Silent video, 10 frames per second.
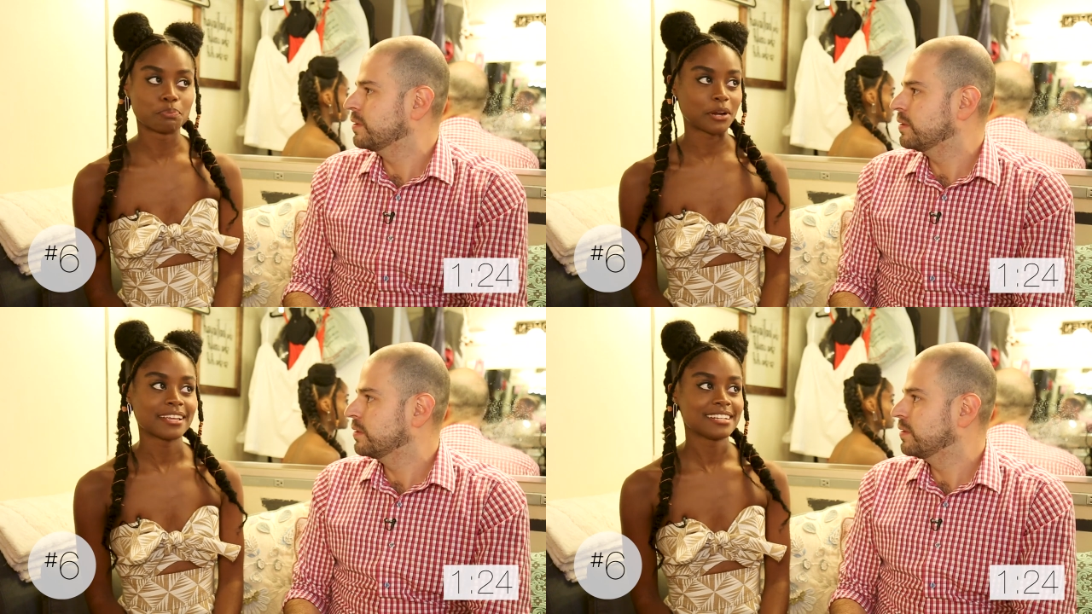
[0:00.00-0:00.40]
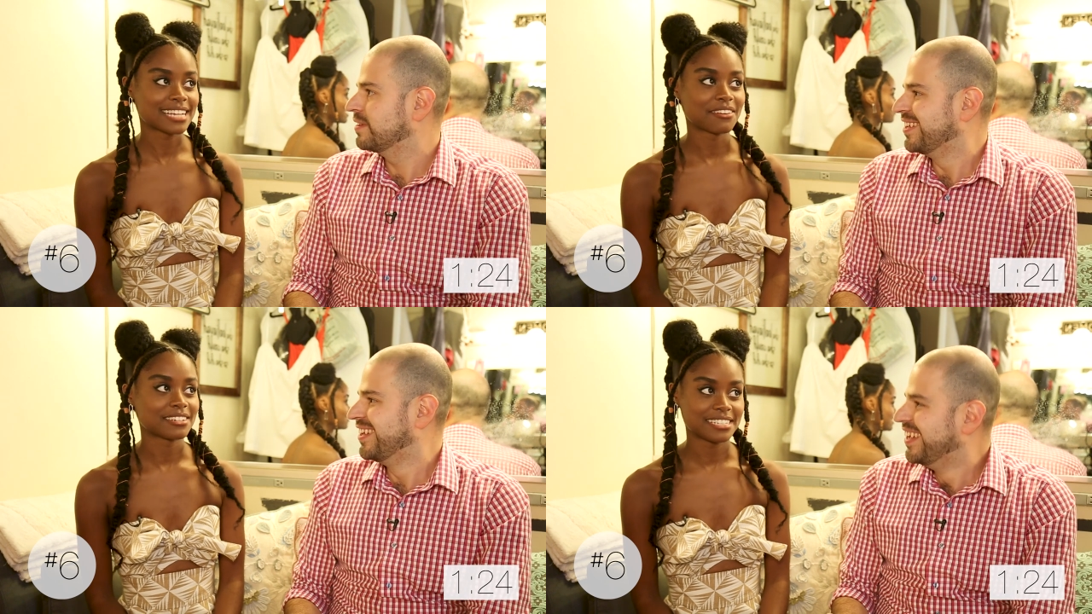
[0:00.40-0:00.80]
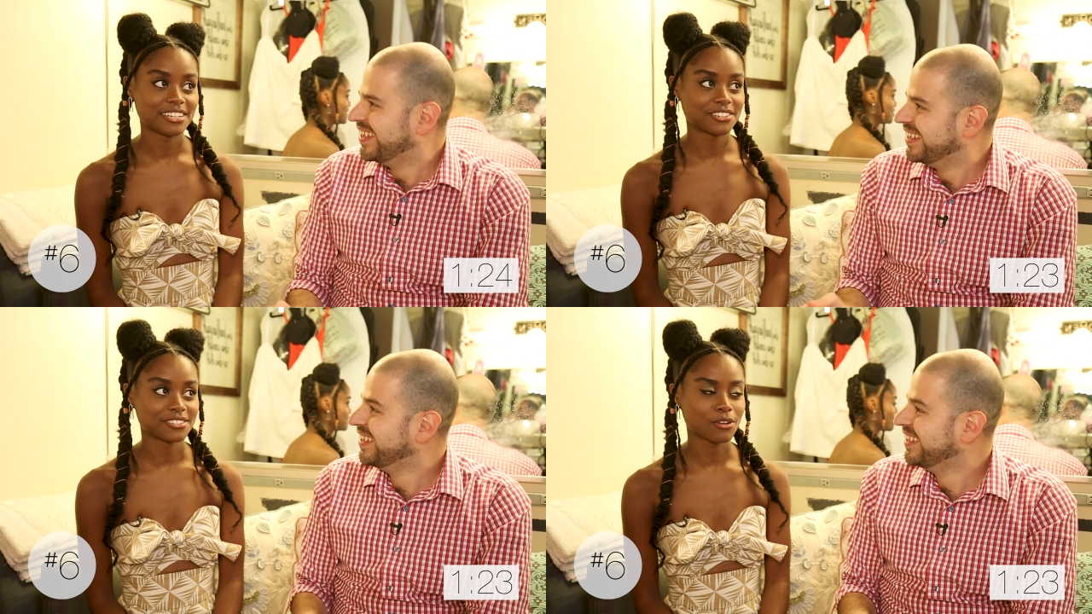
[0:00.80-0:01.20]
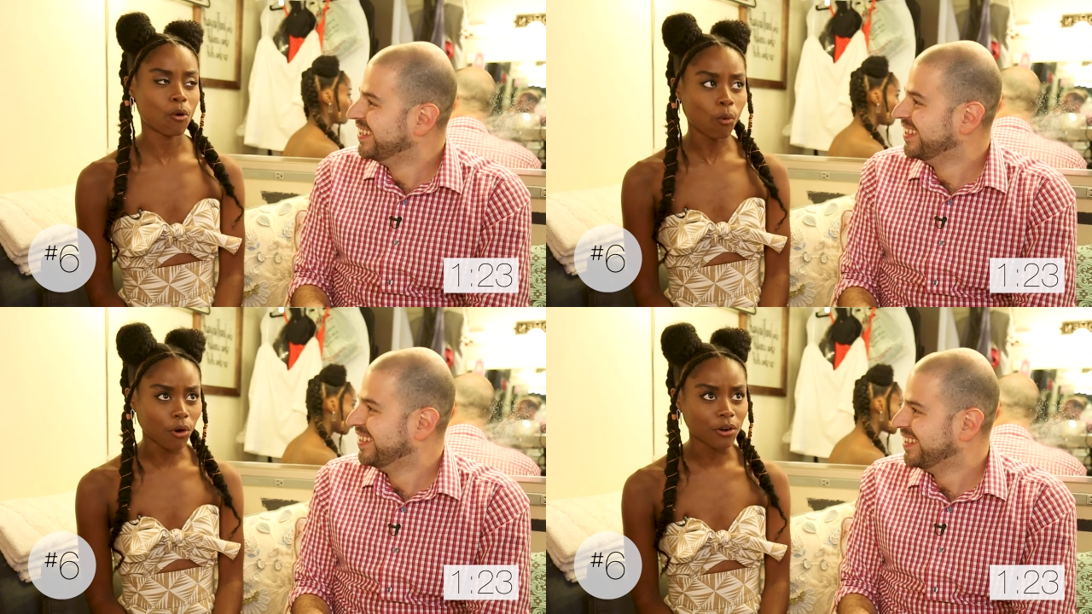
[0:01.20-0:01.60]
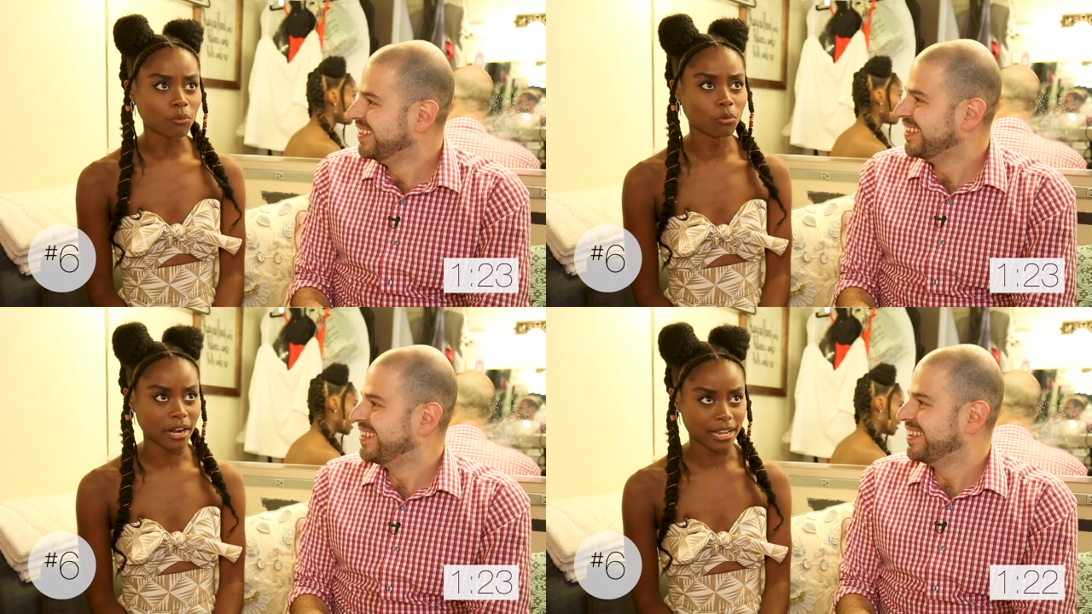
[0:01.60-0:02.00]
Speaker 1: Breaking down in tears or
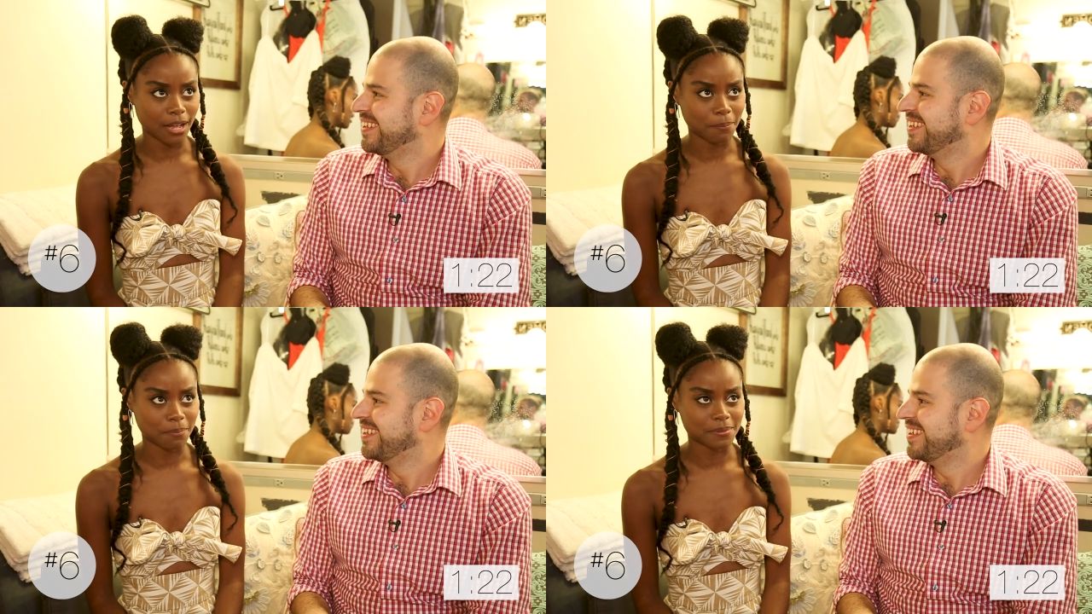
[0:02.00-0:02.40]
running up